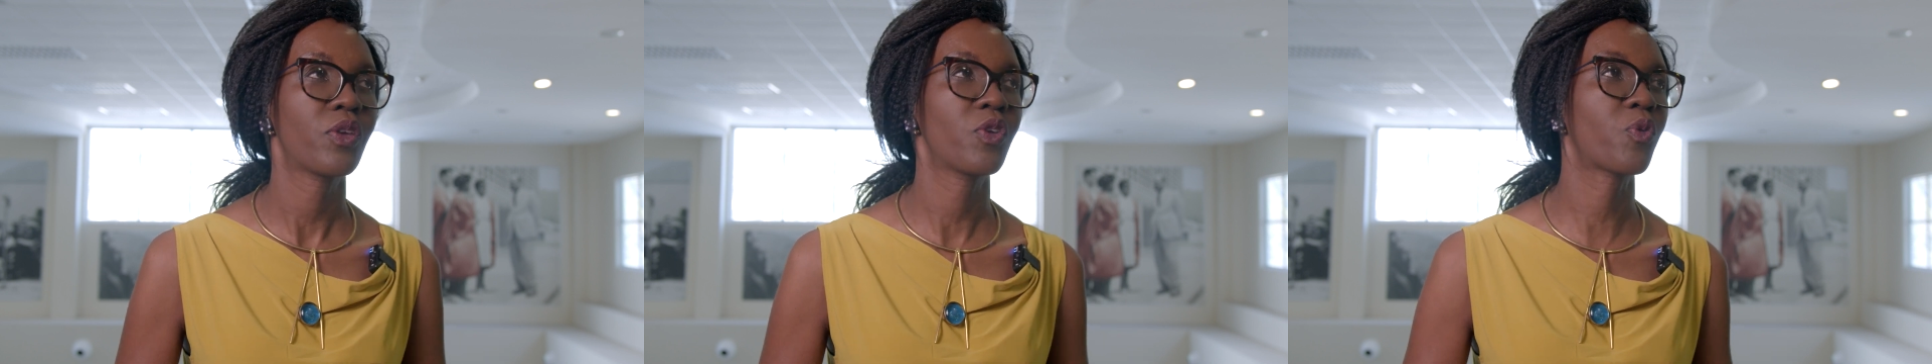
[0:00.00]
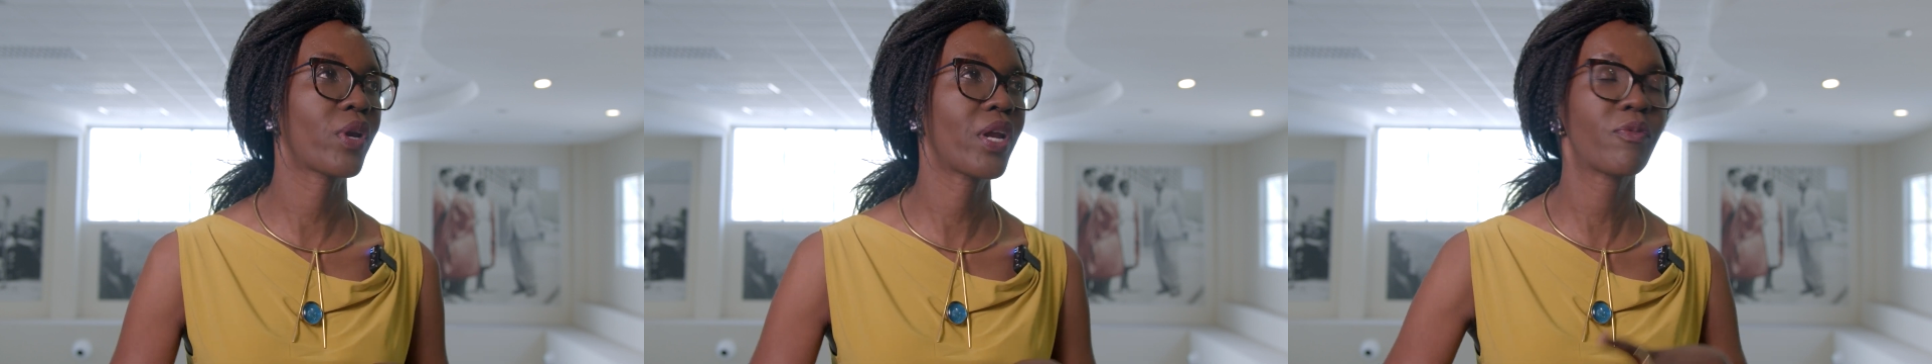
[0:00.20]

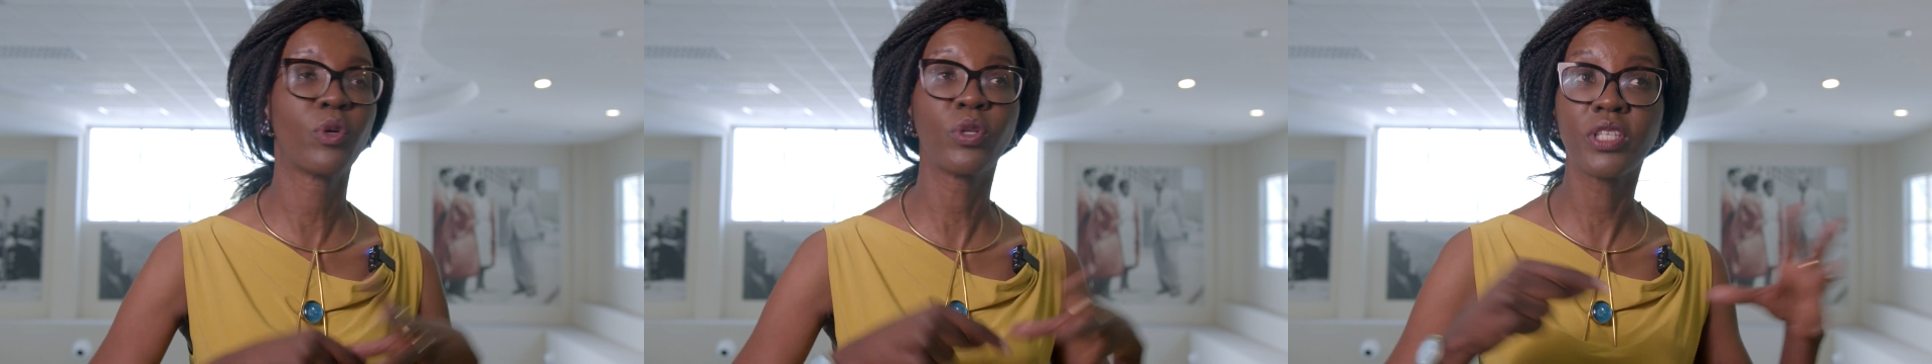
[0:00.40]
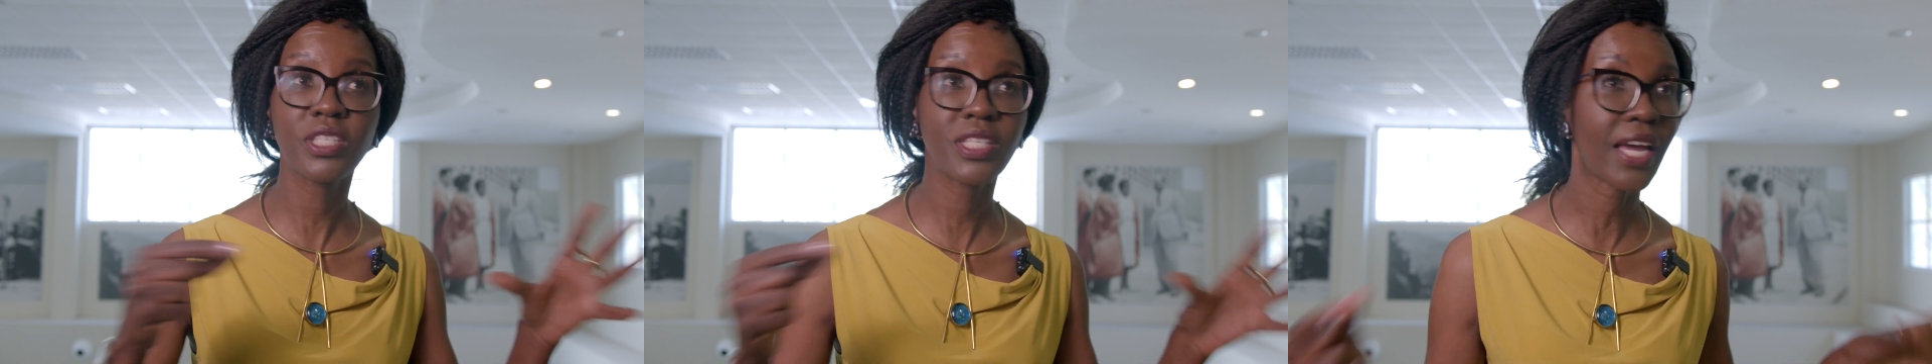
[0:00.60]
You can have
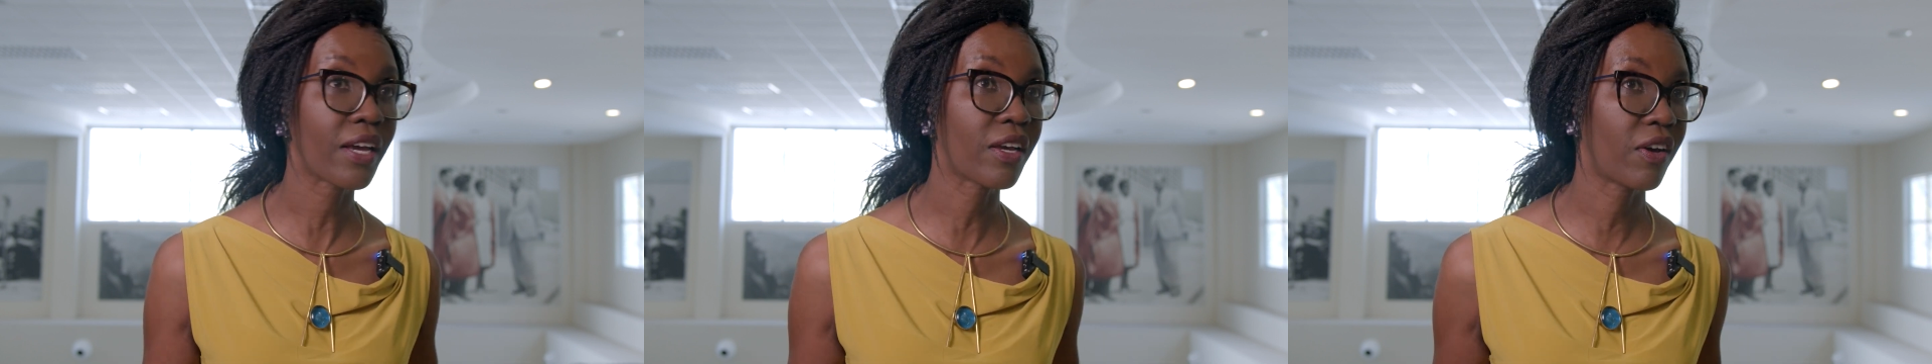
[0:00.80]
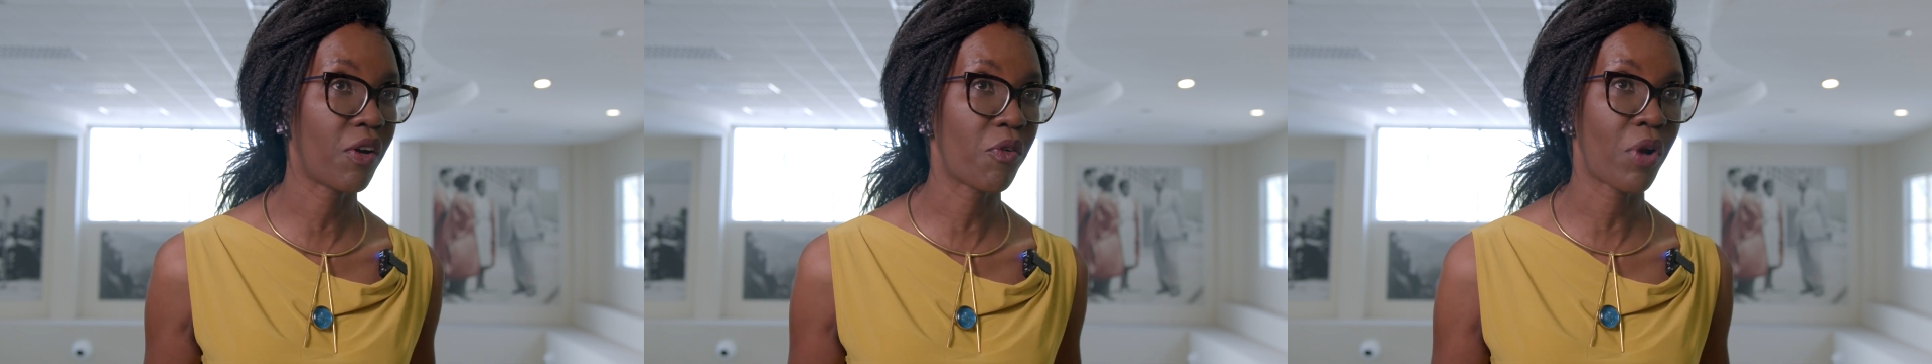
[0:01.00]
all the
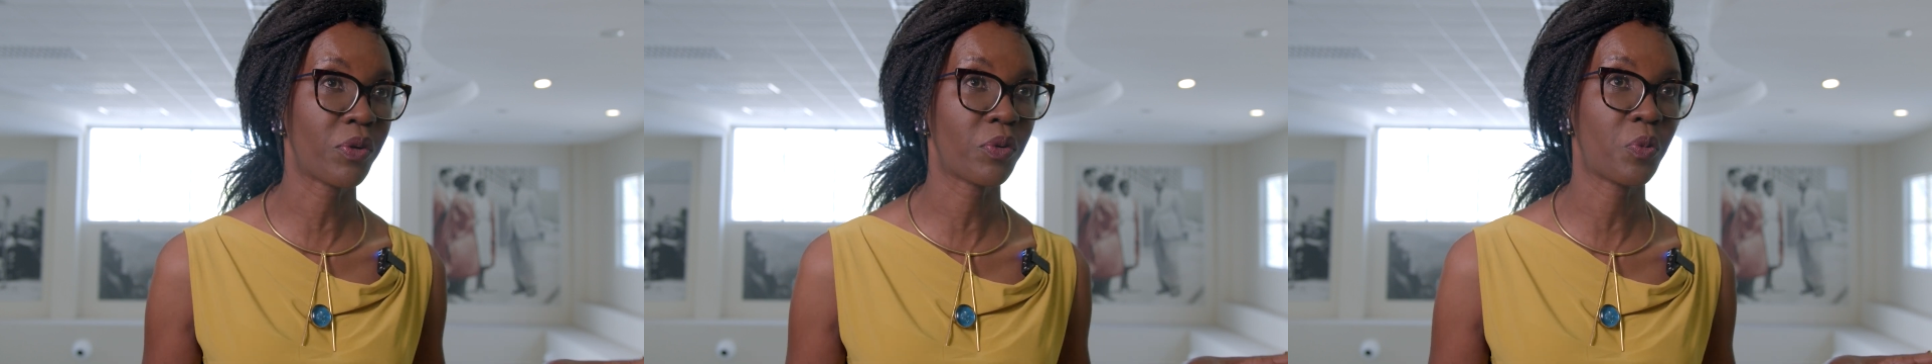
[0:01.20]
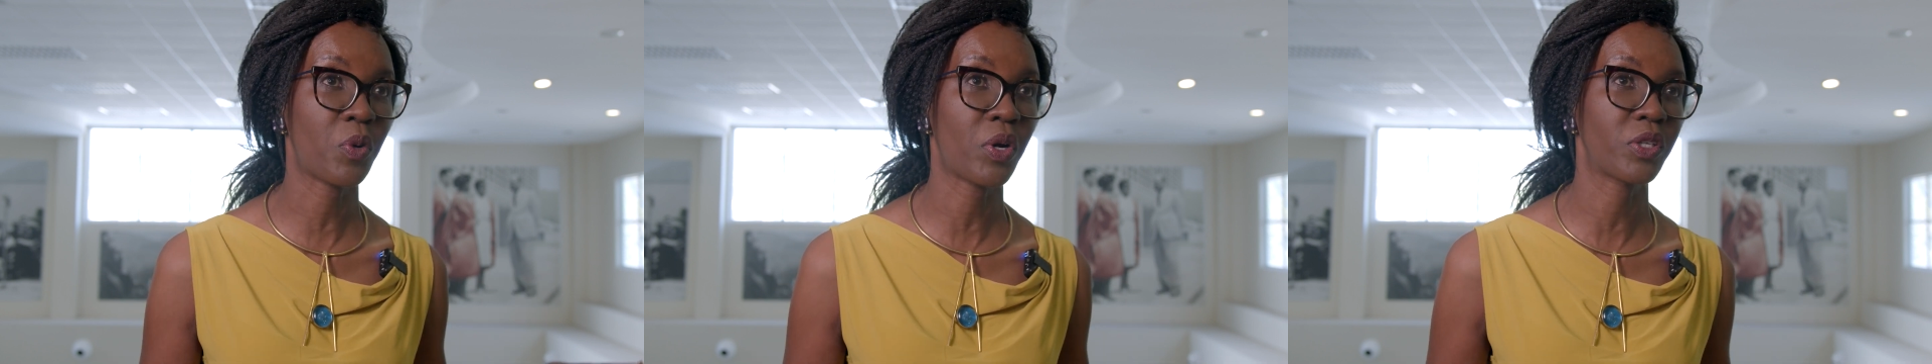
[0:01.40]
tech
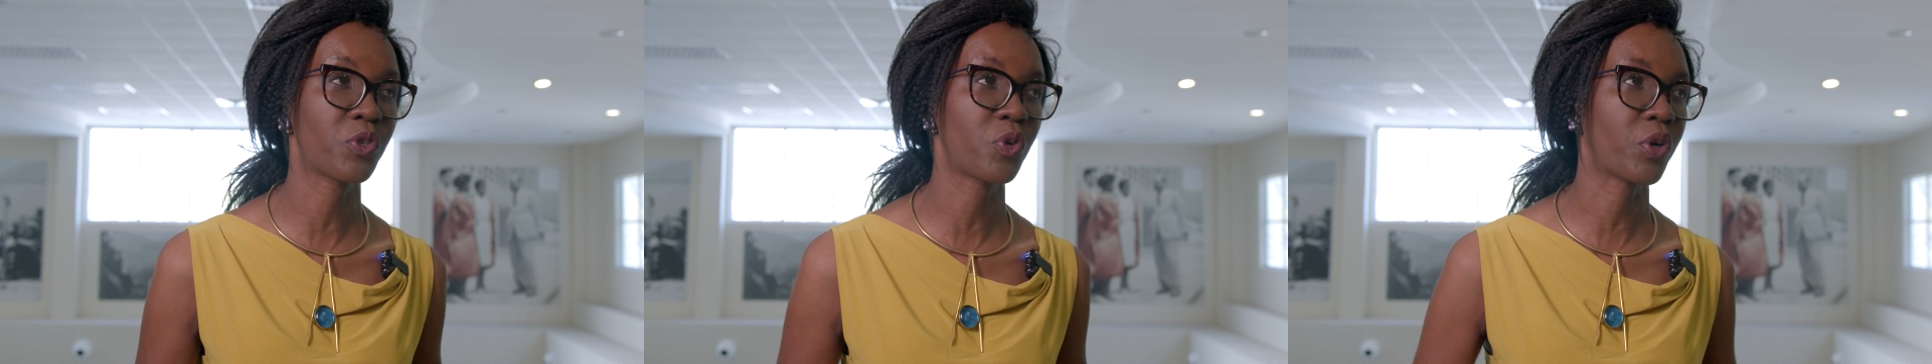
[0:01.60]
around the world.